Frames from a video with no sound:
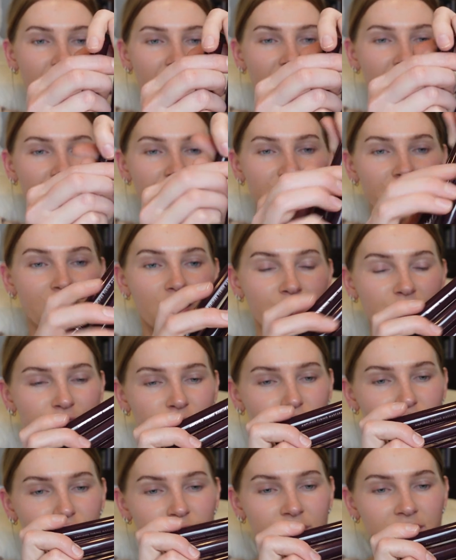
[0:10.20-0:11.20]
I've come
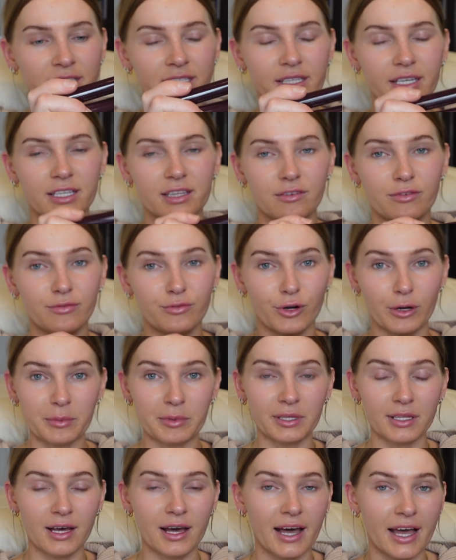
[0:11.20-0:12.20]
to really like the
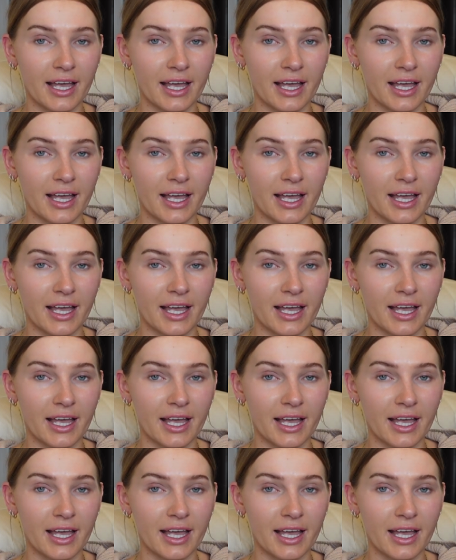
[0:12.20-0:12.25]
formula.